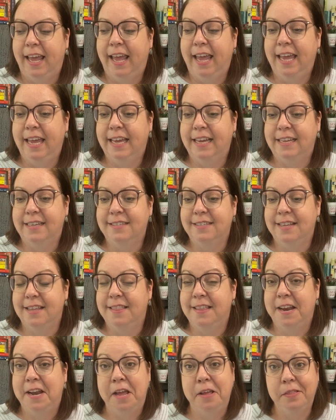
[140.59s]
And
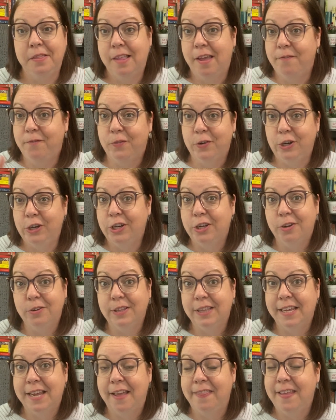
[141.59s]
then I'd love for you to go
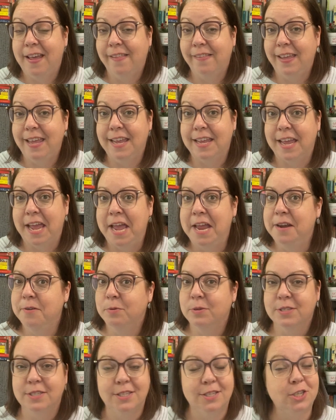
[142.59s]
click on that link and
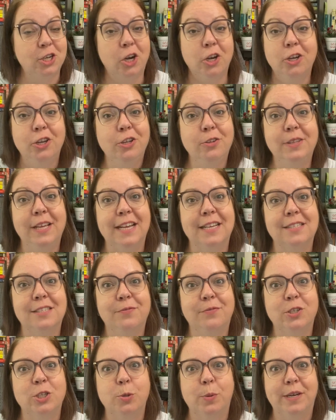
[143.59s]
we'll start a new
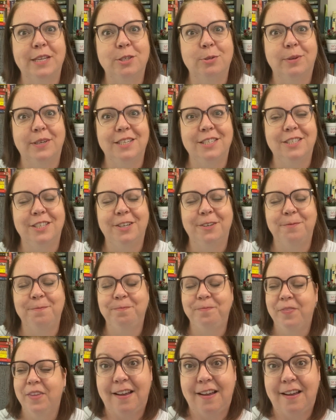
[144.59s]
list for 2022.